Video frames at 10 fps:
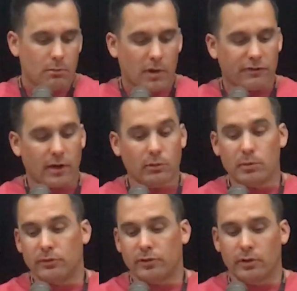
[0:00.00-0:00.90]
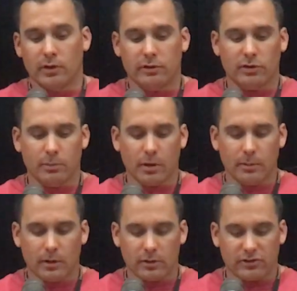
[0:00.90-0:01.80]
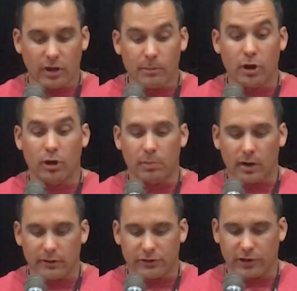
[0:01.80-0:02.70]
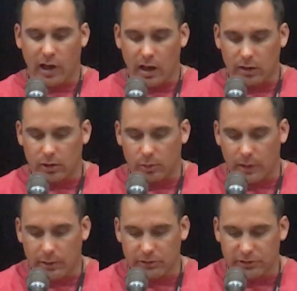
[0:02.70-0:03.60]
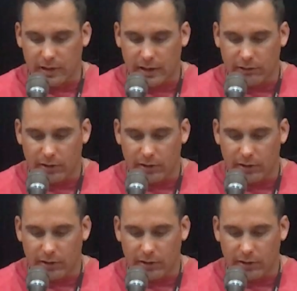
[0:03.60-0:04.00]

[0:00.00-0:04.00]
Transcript: My family moved to a suburb of Chicago when I was in second